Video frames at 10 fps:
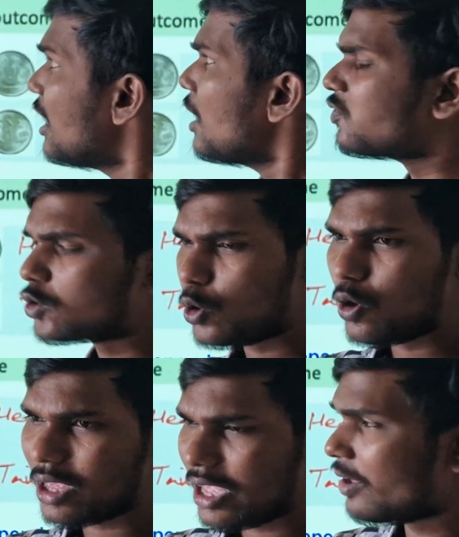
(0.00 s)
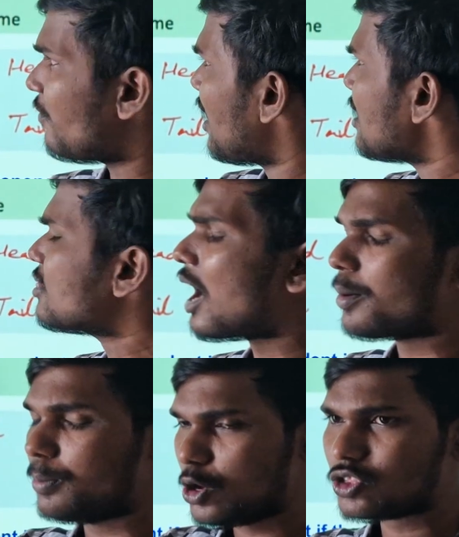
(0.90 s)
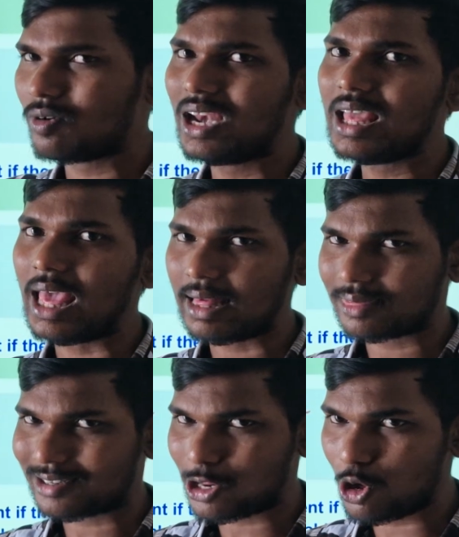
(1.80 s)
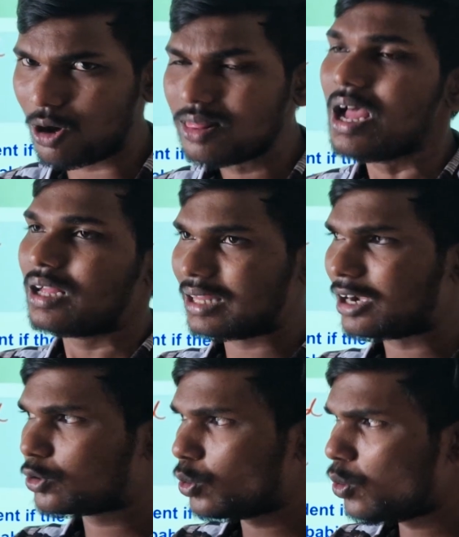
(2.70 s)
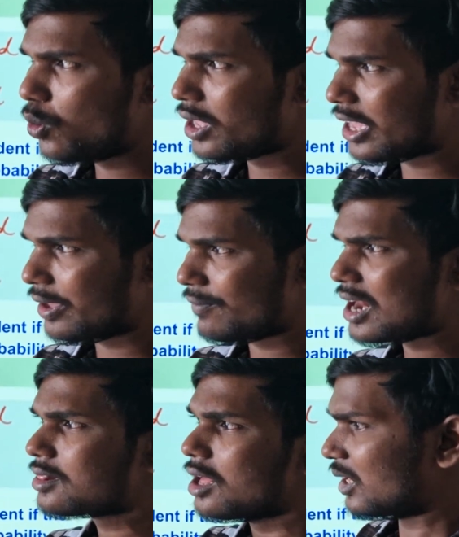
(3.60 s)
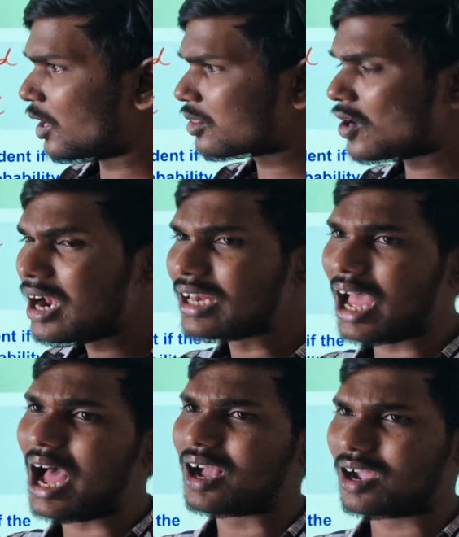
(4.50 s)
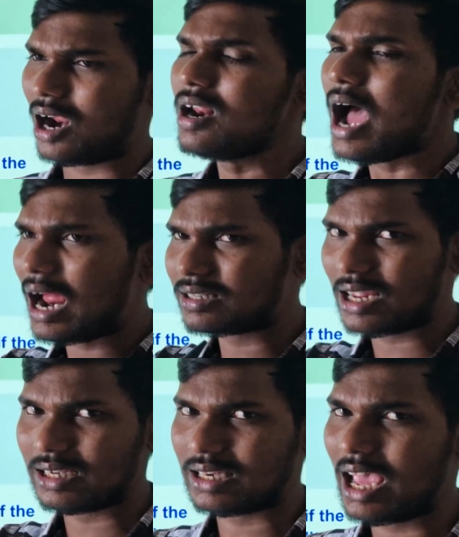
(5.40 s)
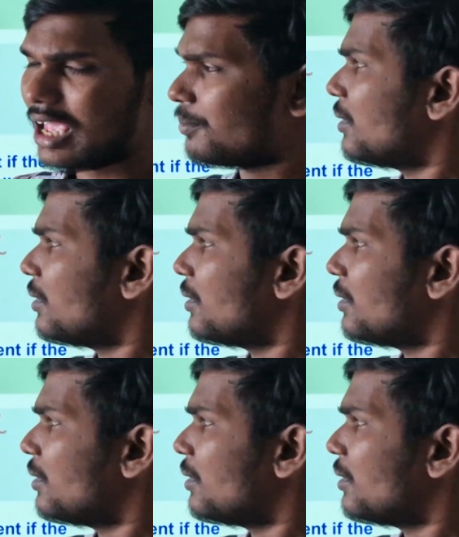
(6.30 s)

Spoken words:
If two events are mutually exclusive, the two events does not occur at a time.